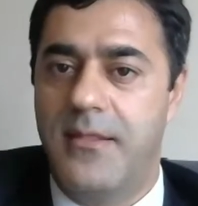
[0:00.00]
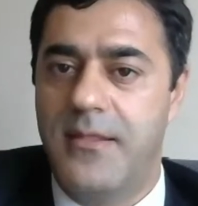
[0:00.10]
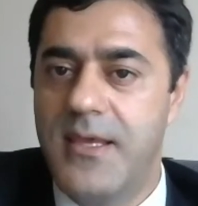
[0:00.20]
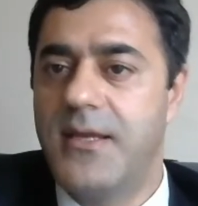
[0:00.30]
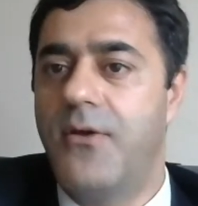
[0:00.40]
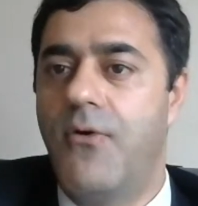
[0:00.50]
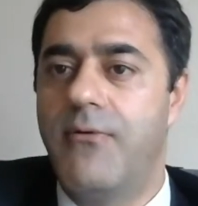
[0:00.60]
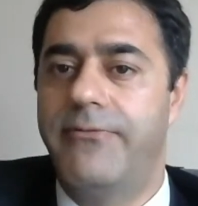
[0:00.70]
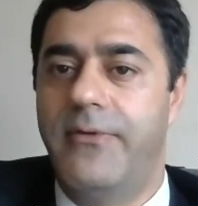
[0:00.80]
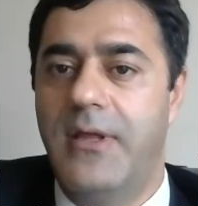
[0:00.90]
Theory
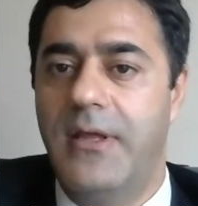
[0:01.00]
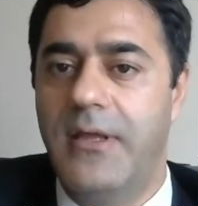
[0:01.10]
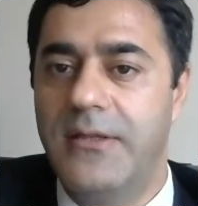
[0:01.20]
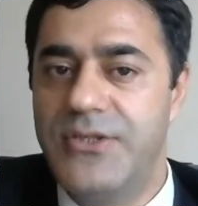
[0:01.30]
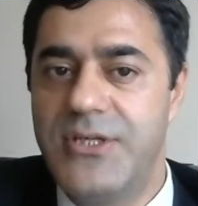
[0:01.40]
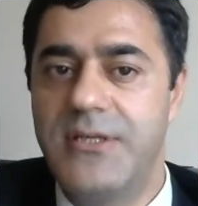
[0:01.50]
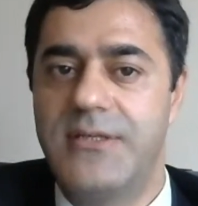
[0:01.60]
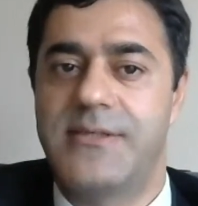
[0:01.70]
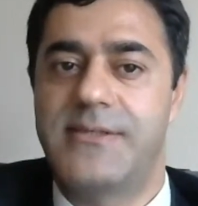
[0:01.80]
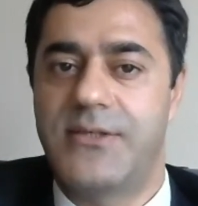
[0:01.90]
of
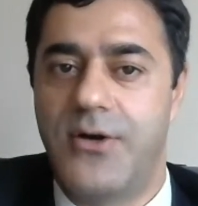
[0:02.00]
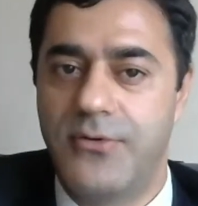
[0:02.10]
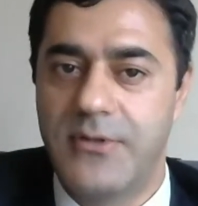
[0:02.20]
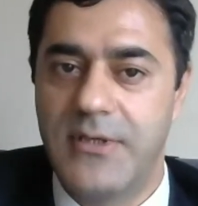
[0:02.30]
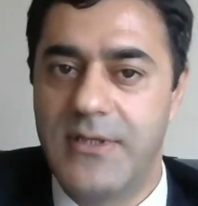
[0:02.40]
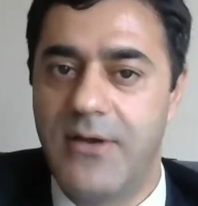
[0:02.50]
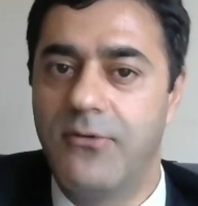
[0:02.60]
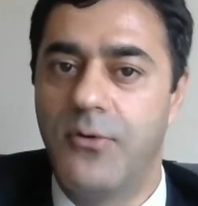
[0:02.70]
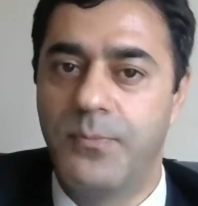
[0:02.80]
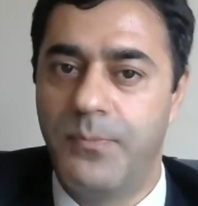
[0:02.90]
indigenous growth
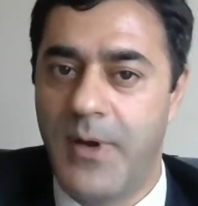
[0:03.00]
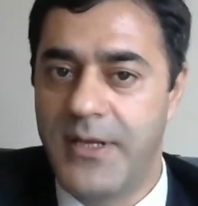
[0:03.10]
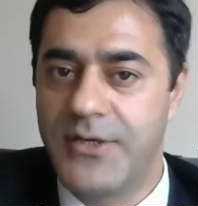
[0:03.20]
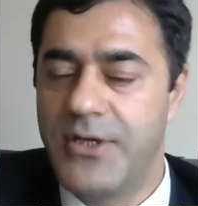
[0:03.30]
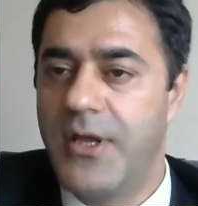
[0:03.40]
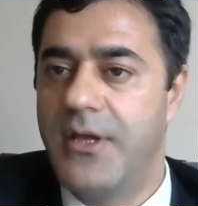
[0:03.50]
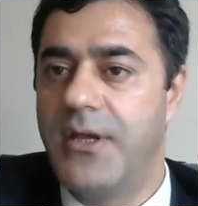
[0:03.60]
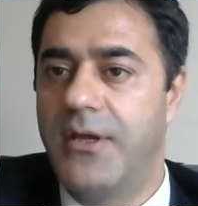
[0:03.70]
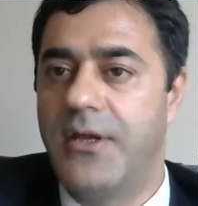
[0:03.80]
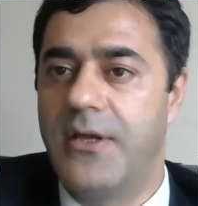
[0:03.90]
developed by
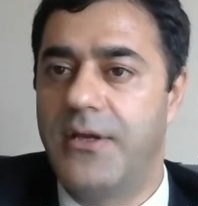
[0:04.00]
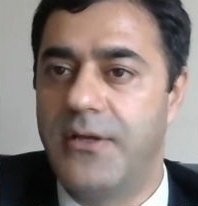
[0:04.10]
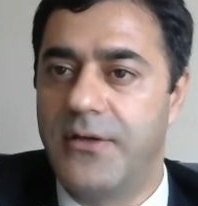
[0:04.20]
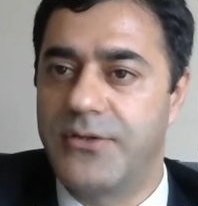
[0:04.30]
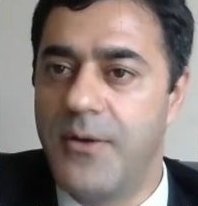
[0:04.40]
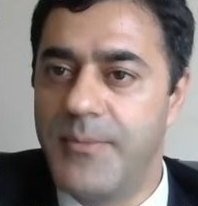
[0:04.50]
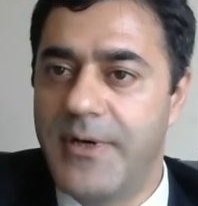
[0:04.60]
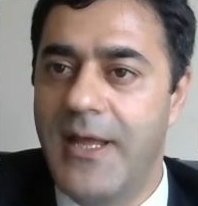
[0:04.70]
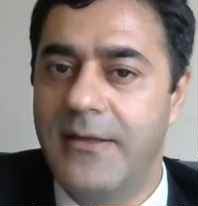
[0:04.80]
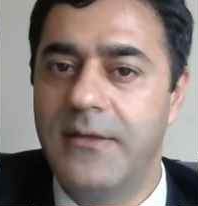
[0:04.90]
Romer
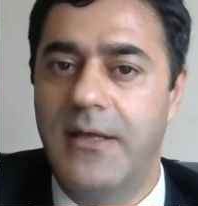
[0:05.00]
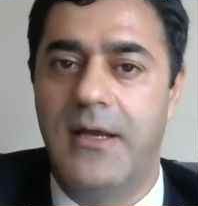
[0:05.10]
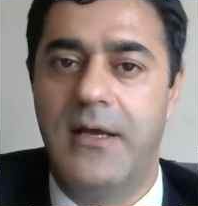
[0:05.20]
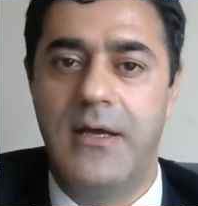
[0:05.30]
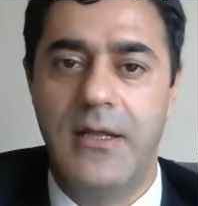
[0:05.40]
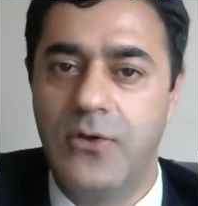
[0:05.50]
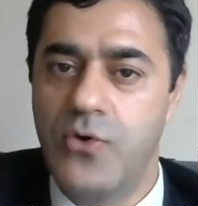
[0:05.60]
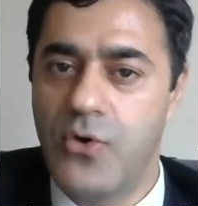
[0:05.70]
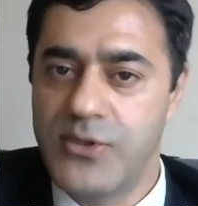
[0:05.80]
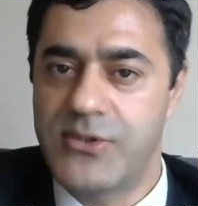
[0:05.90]
and
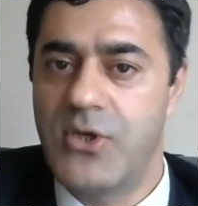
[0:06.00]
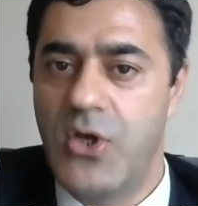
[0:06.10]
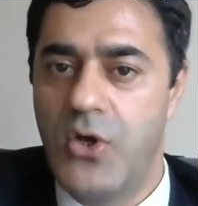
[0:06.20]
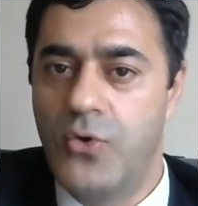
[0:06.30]
Lucas,